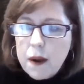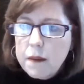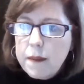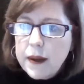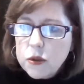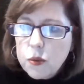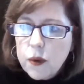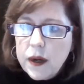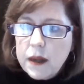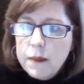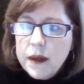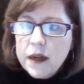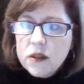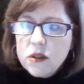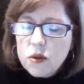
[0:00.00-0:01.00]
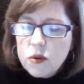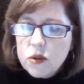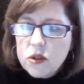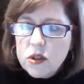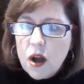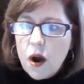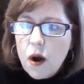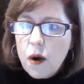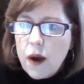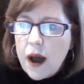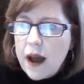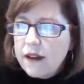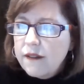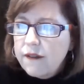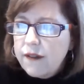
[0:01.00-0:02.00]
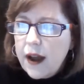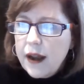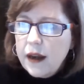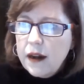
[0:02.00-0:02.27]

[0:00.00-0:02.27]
about 20 minutes or so. I invite,